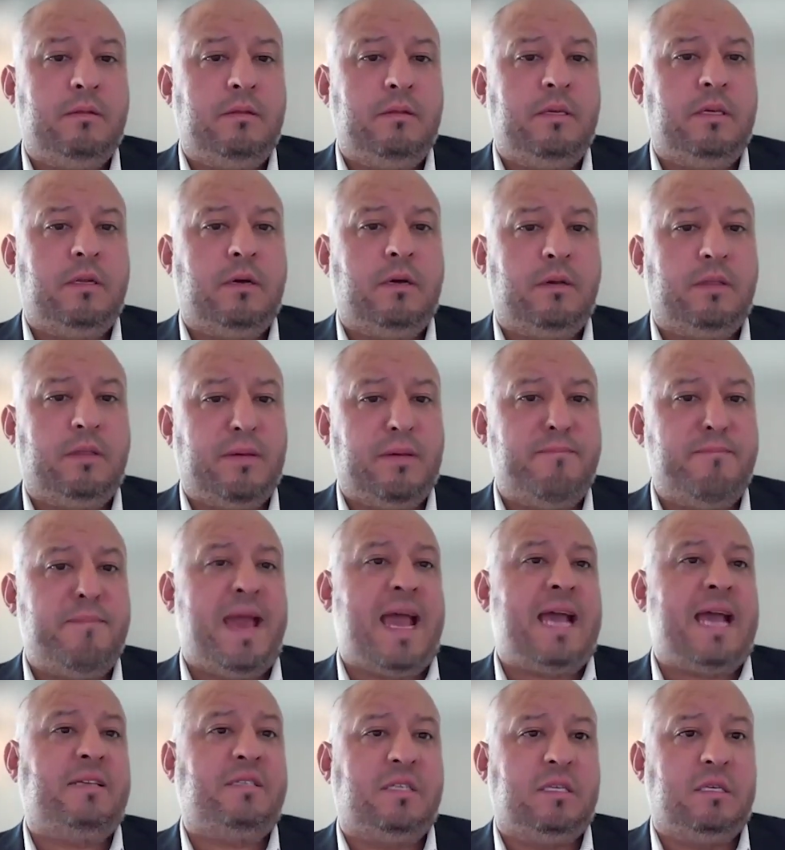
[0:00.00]
you know the
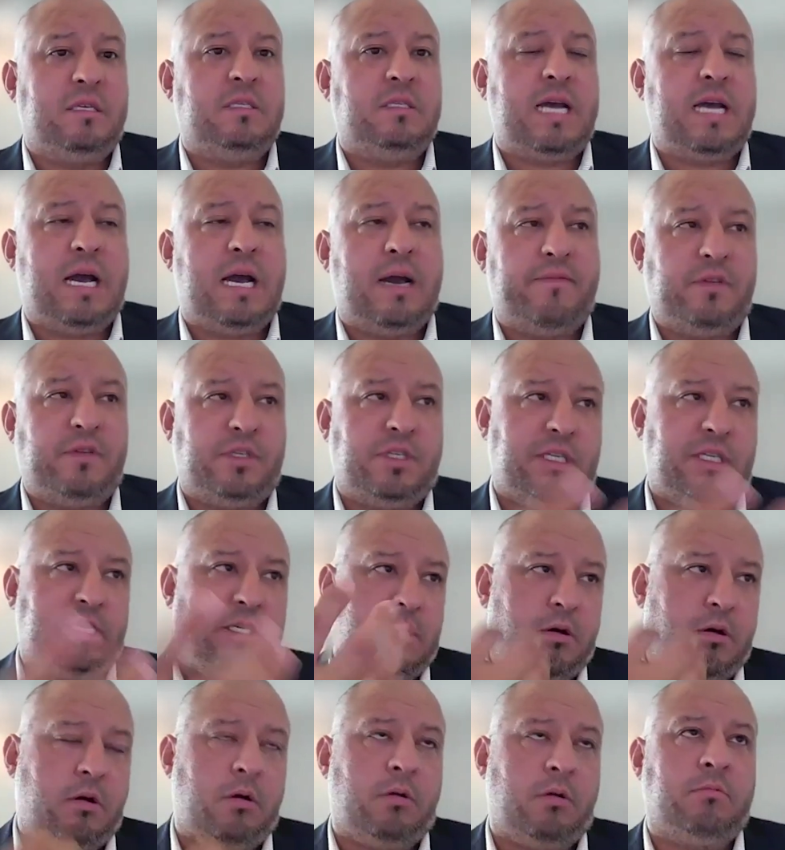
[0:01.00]
masses
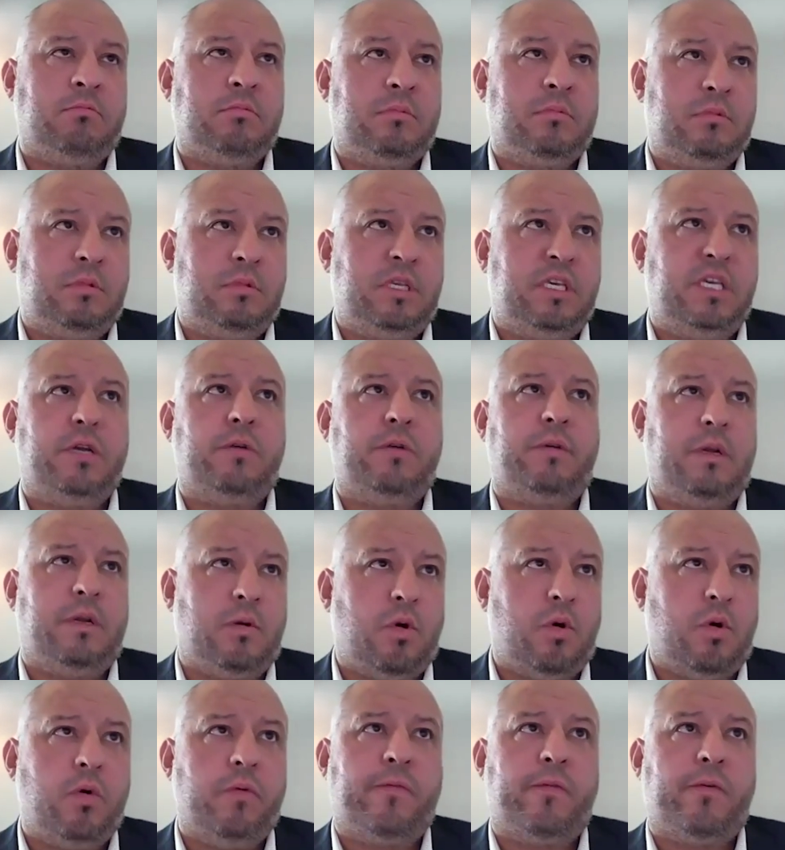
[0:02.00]
obviously are
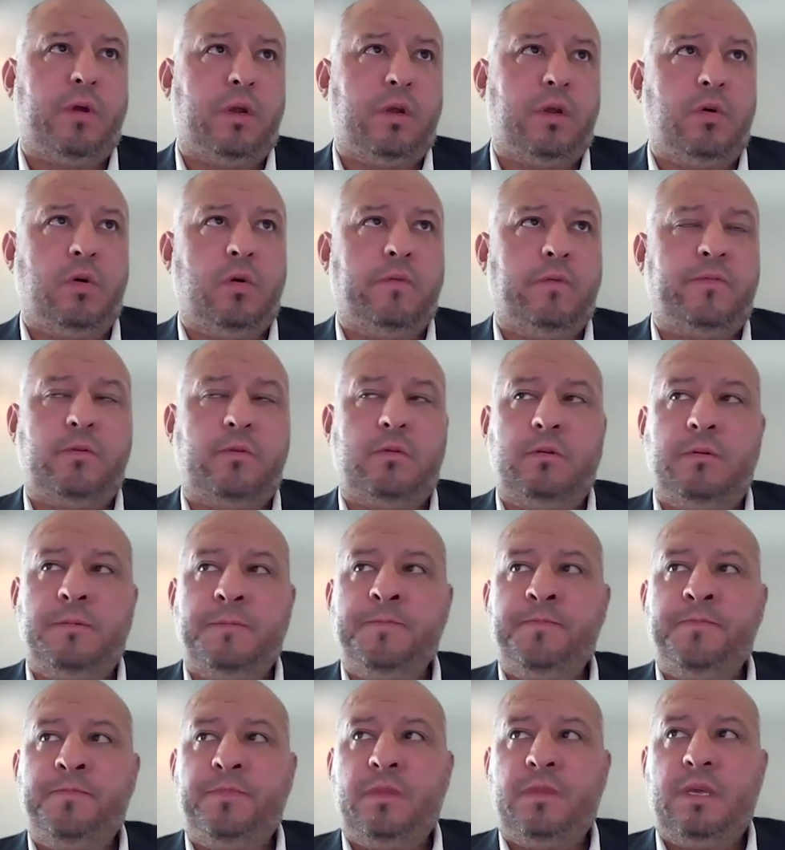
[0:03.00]
hearing over and over.
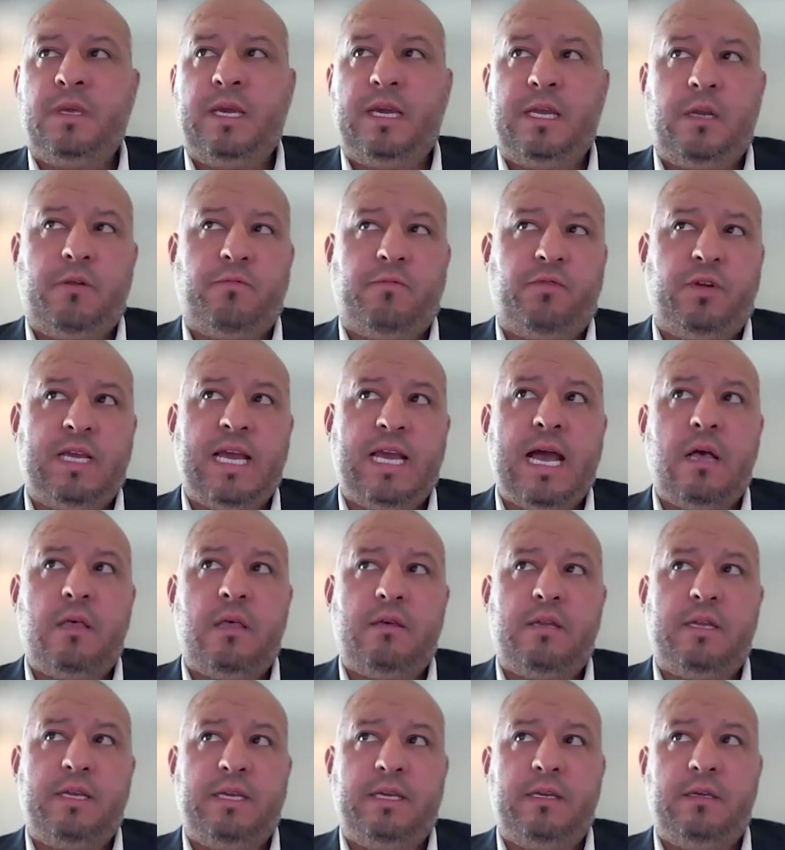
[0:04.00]
And in
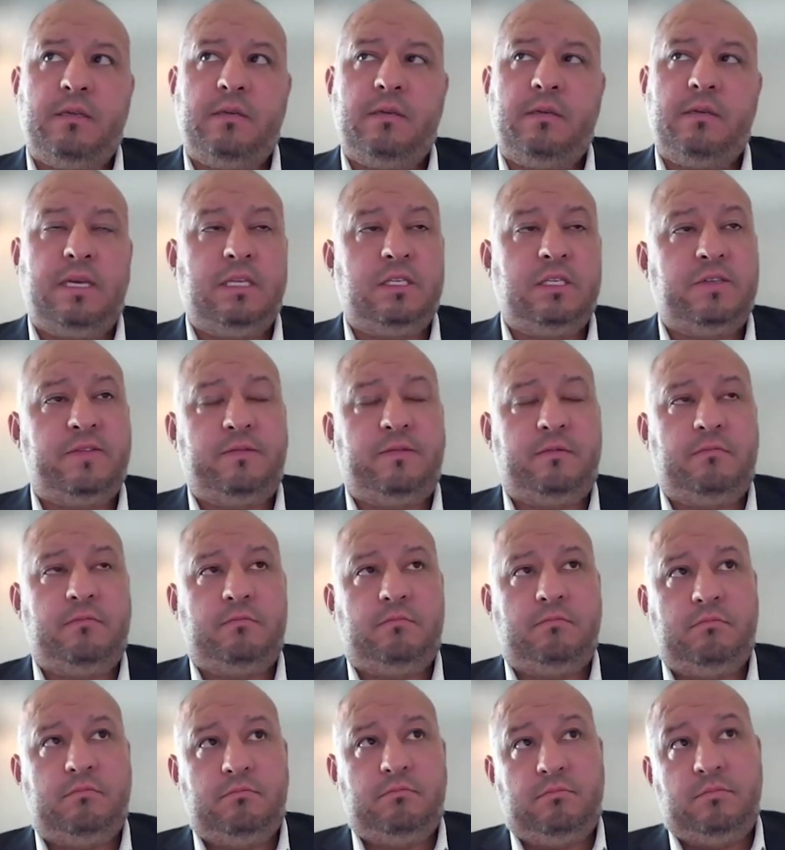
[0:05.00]
reality, it's
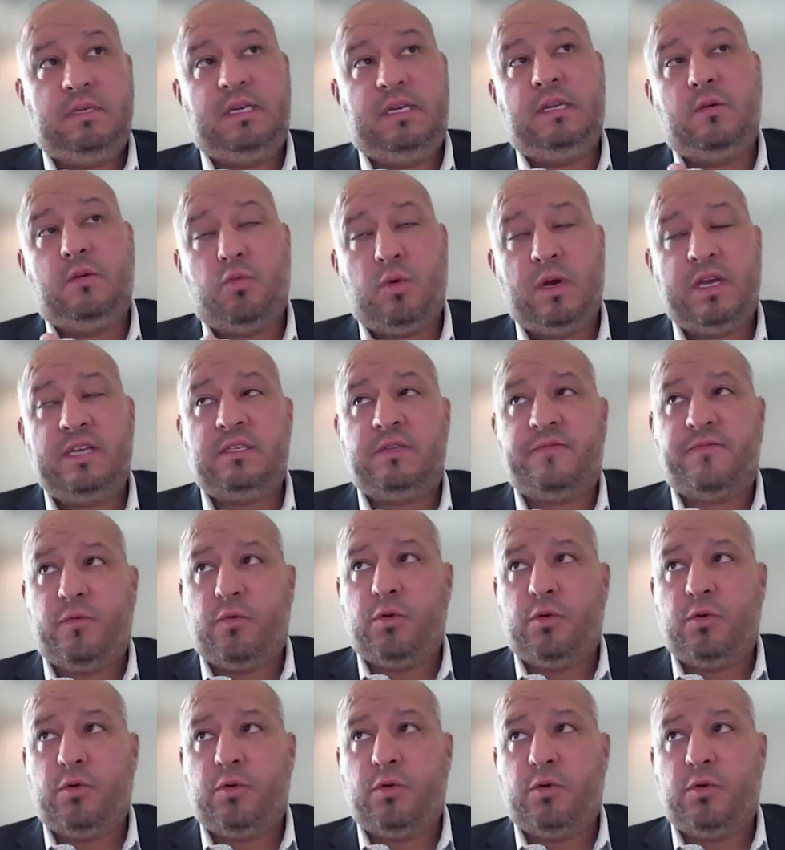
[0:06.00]
in a way it's